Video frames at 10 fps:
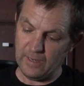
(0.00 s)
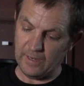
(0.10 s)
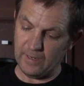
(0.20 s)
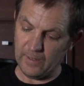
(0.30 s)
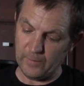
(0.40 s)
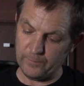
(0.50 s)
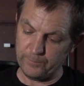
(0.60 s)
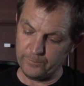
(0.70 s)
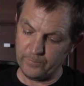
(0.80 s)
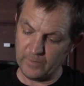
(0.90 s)

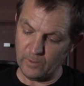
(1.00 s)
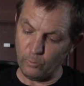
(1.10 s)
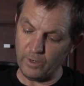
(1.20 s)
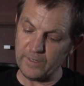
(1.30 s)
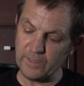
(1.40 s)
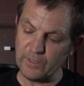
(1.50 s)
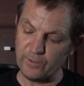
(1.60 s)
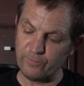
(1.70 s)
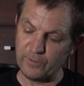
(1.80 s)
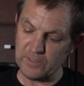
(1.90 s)
Um, Walking in
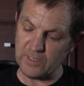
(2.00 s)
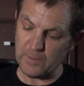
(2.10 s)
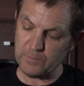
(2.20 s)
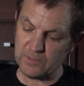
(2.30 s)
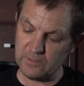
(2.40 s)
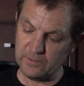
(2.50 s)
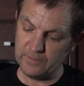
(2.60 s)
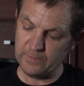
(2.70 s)
Your Footsteps,